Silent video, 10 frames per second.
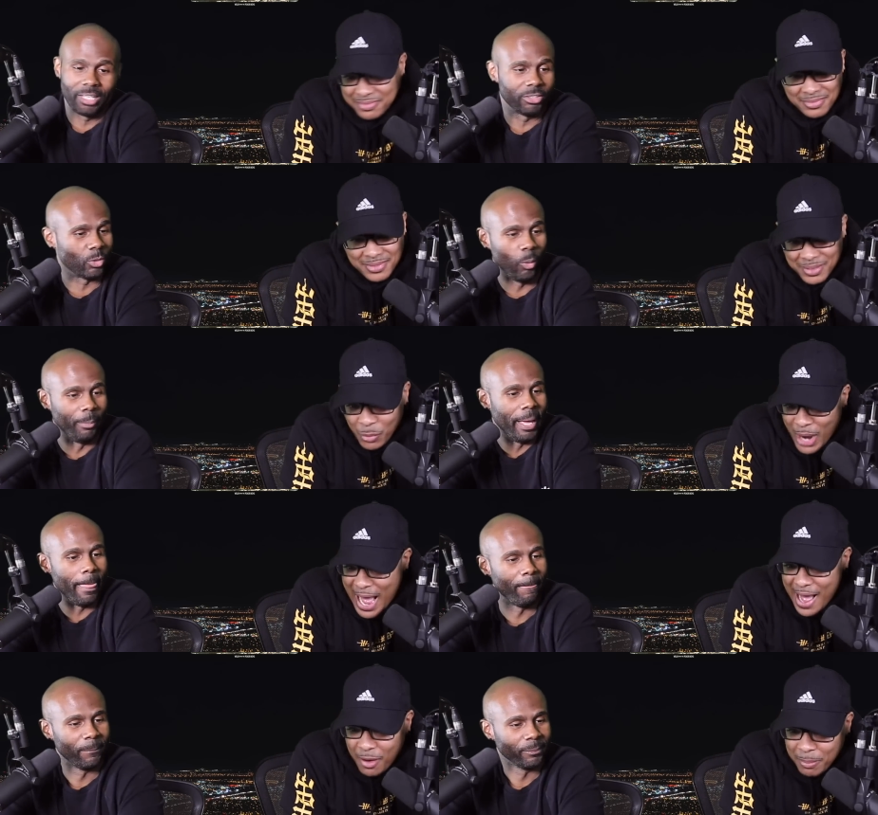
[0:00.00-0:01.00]
Speaker 1: to give it to them.
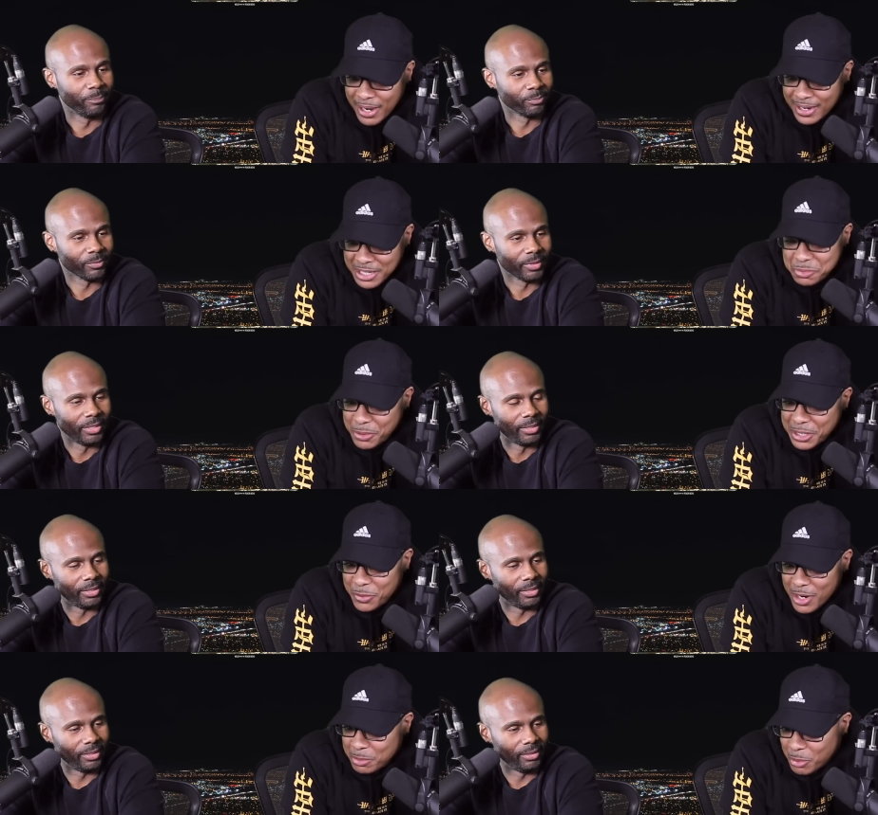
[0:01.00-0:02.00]
Wow, man. man. that's pretty
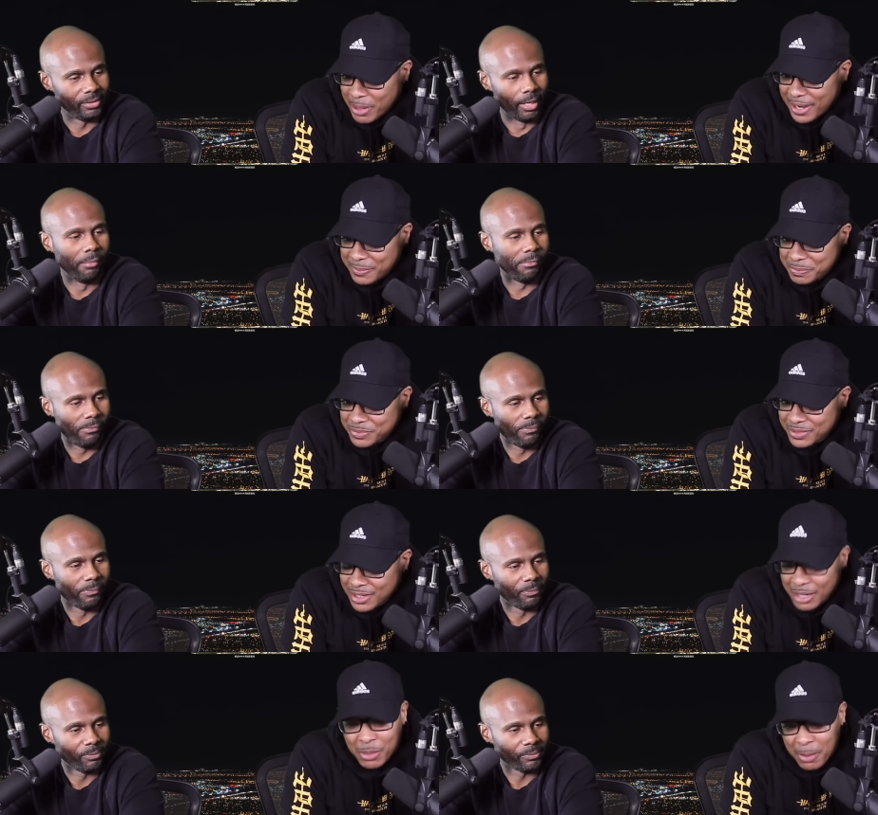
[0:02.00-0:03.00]
incredible, man. Yep.
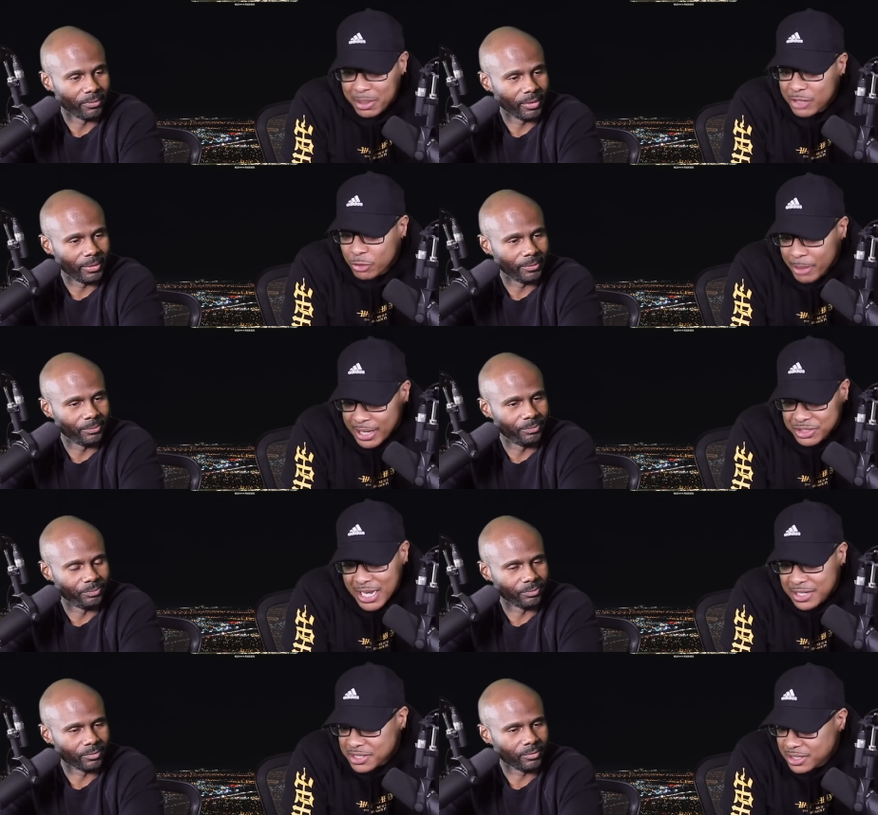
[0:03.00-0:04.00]
Um, unbelievable, man.
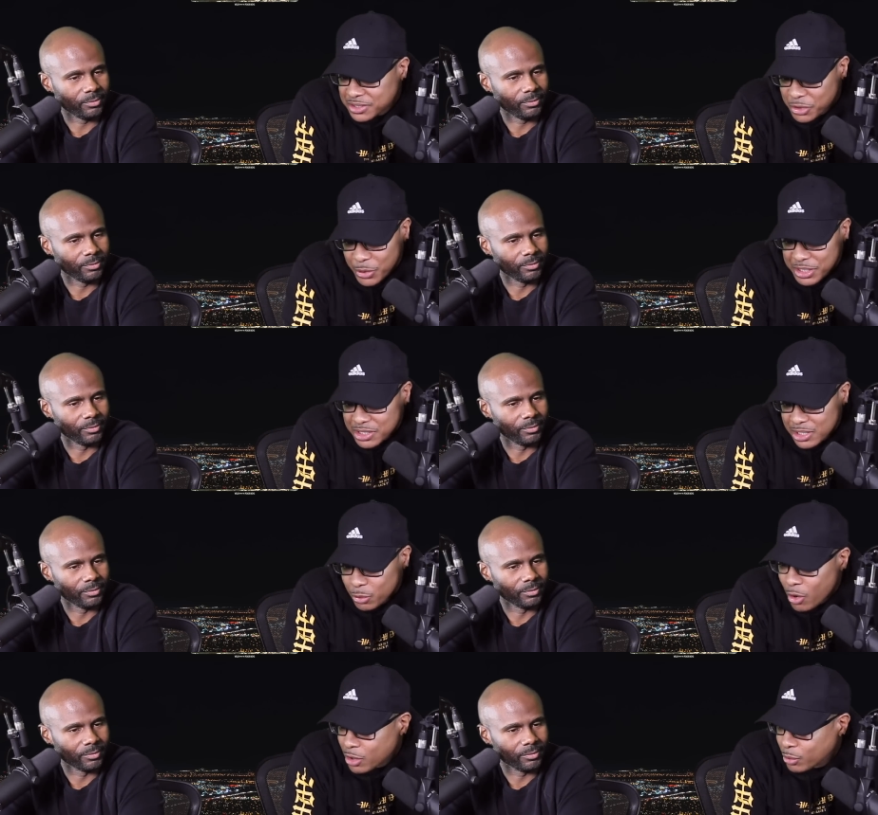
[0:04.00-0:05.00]
Shout out to, to Creedence
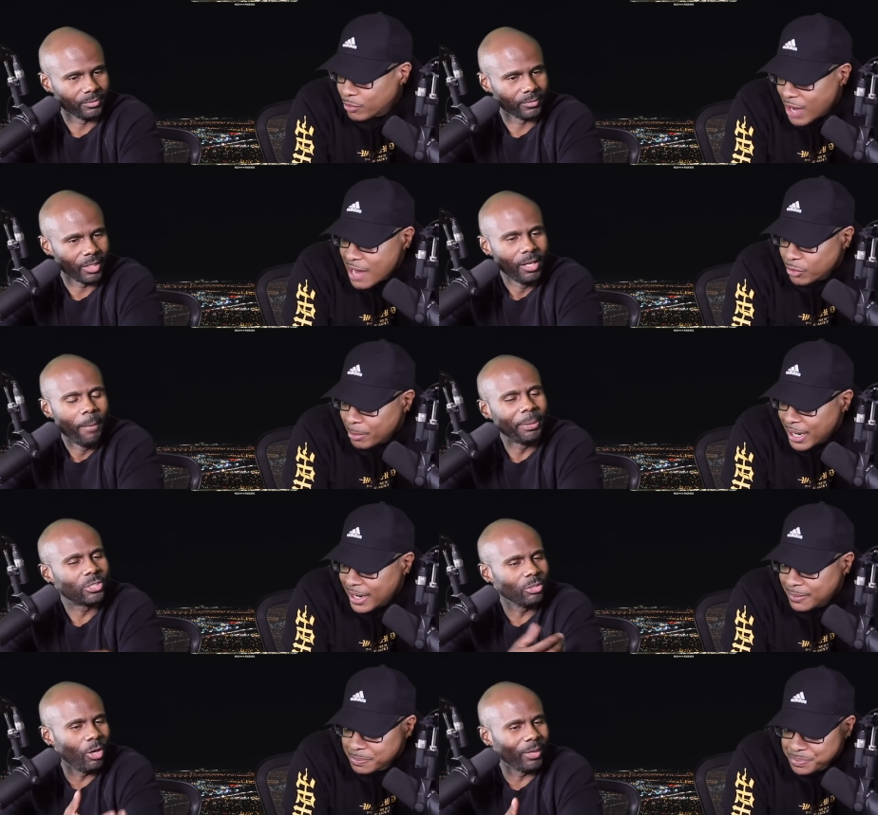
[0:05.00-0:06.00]
Clearwater Revival, man.
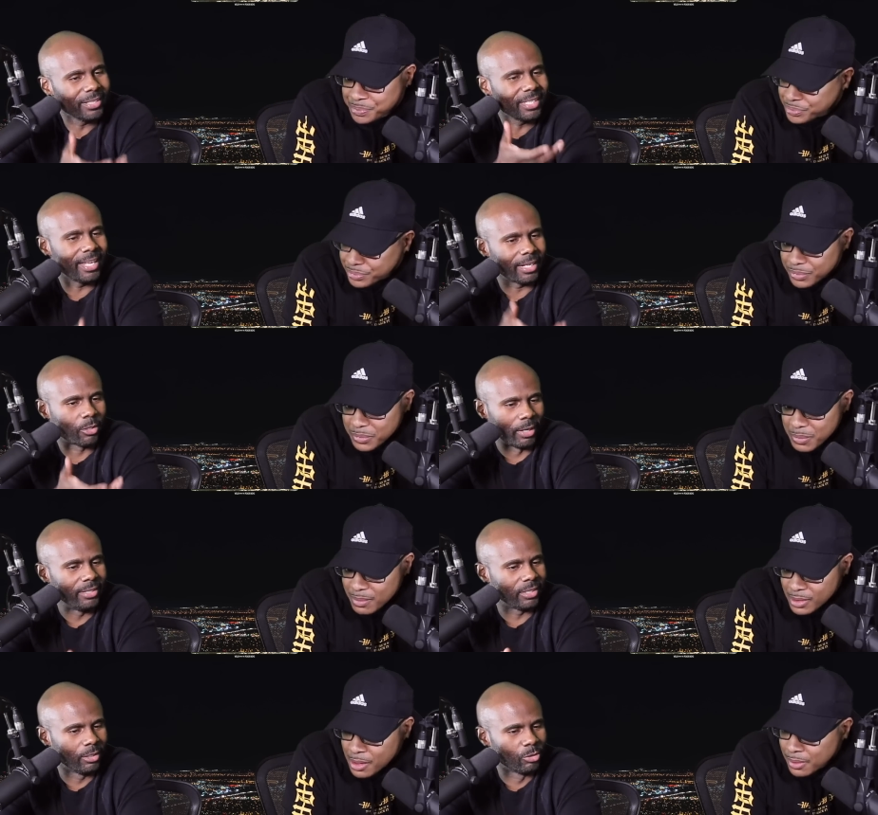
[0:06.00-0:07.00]
But you
Speaker 2: know, isn't that
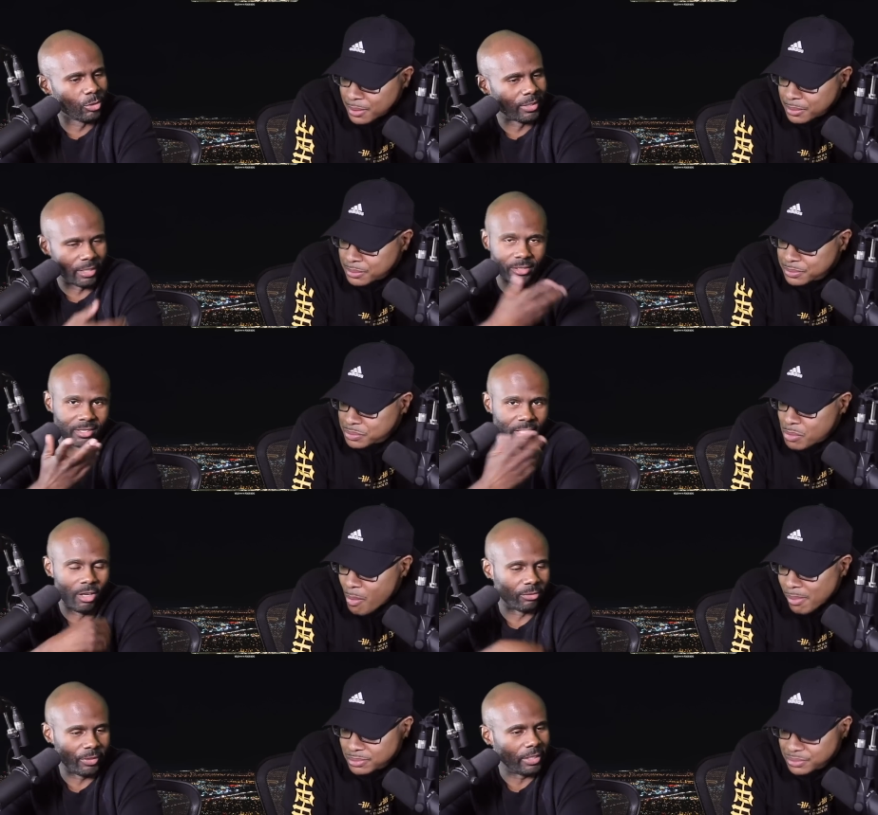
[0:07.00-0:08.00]
crazy though, George? I know this is a
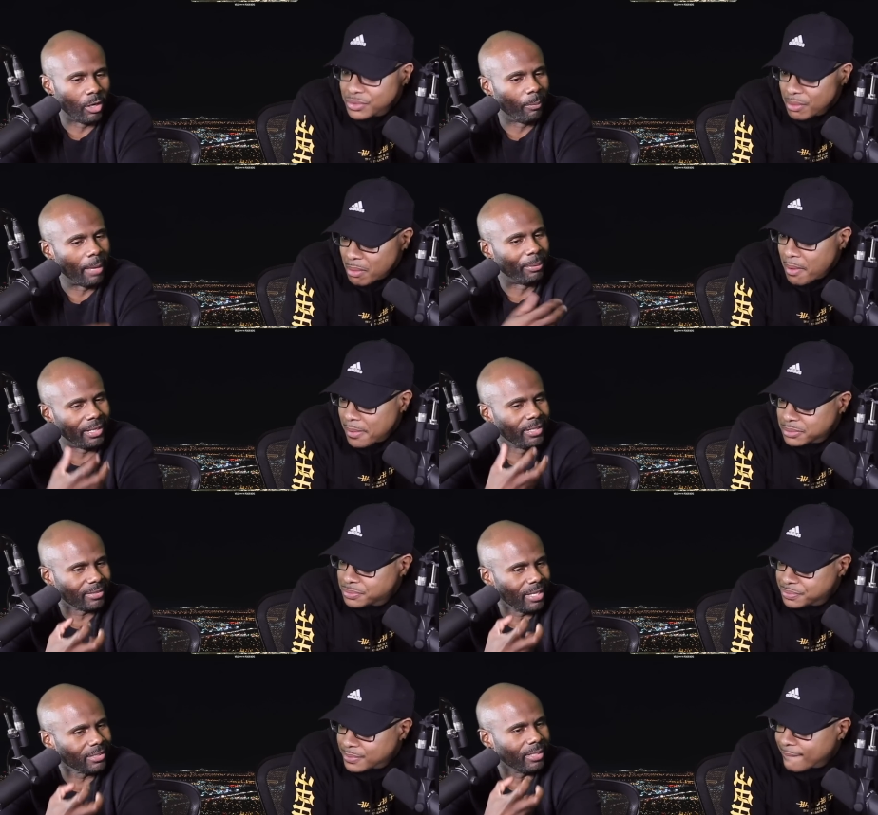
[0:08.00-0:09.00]
long video, man, but is,
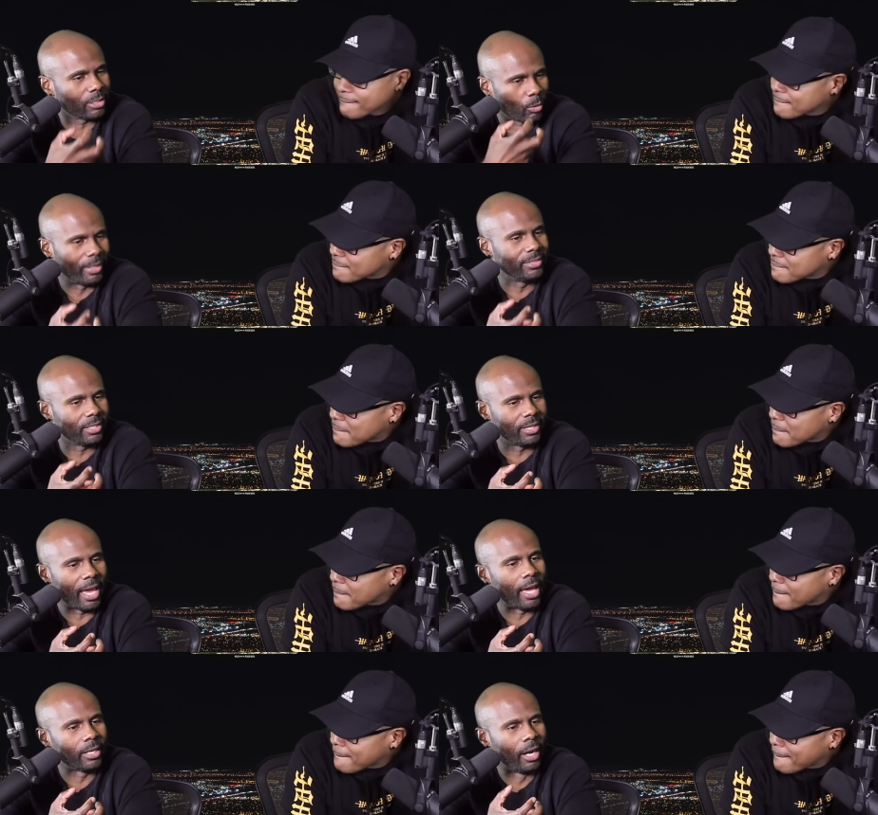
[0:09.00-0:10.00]
isn't it crazy
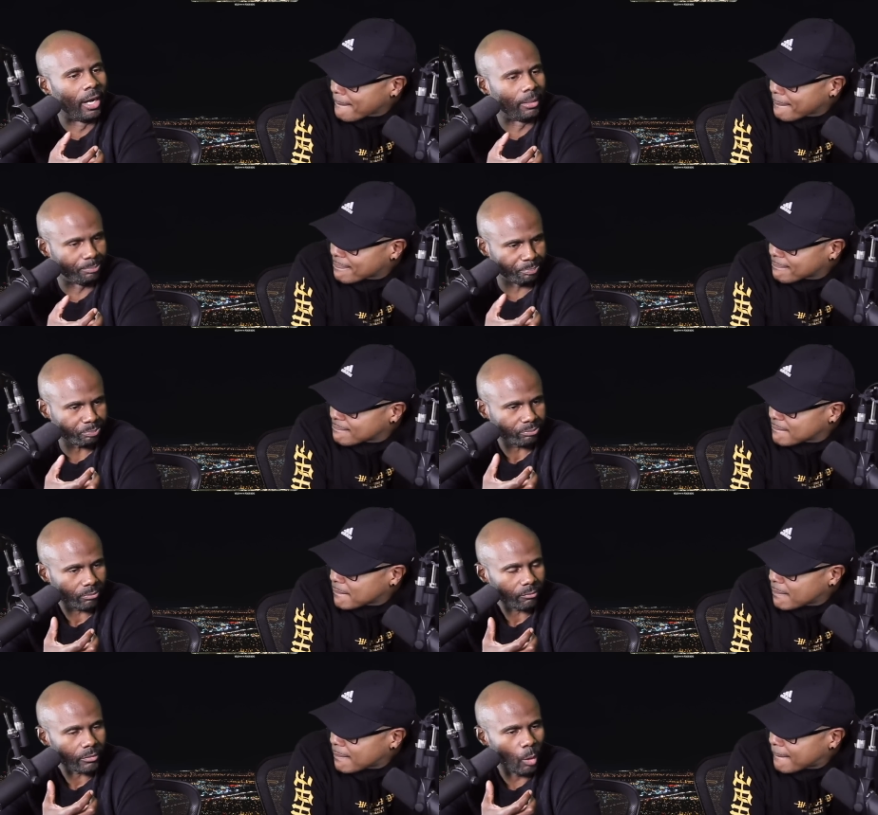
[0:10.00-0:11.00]
that um,
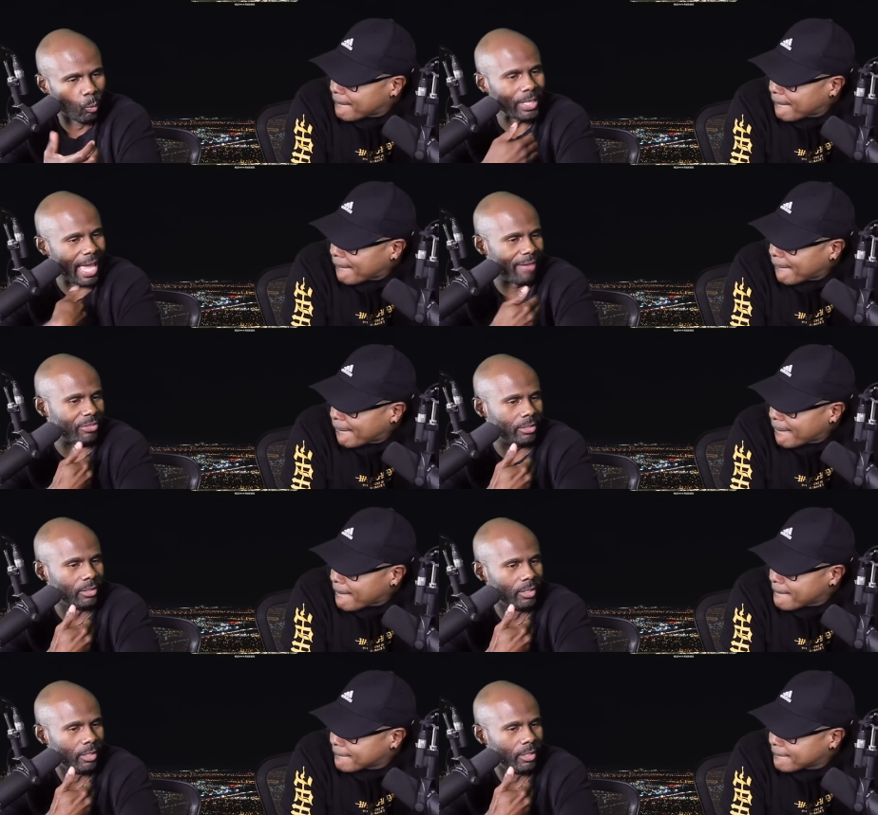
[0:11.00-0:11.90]
we haven't